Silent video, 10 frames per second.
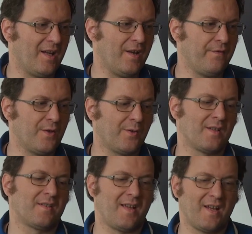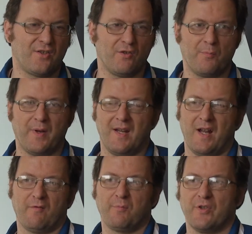If you can assess European
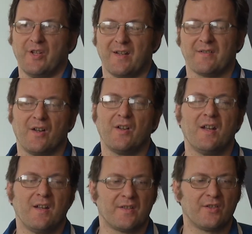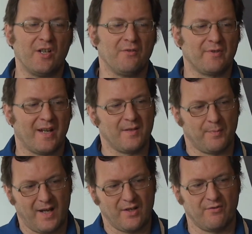health projects, so the General Data
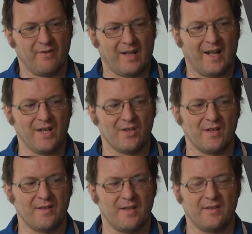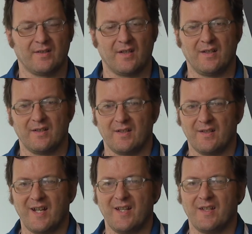Protection Regulation is
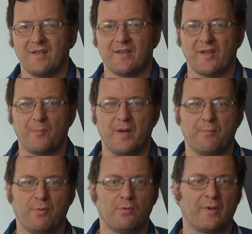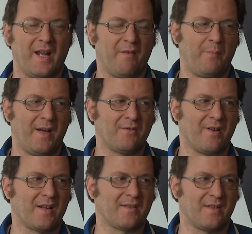intended so that people can have
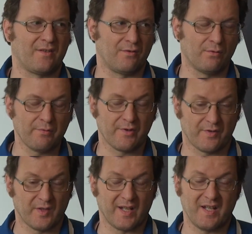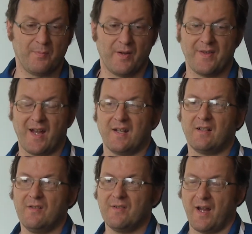better access to all sorts of data, but that
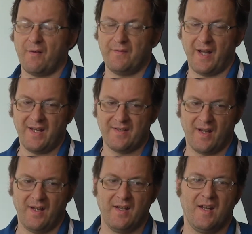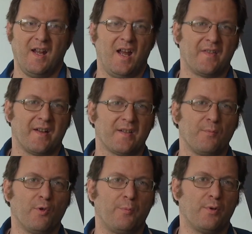includes health data and that
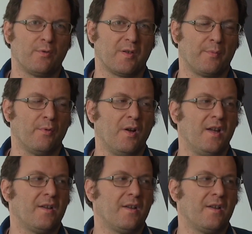it's more portable.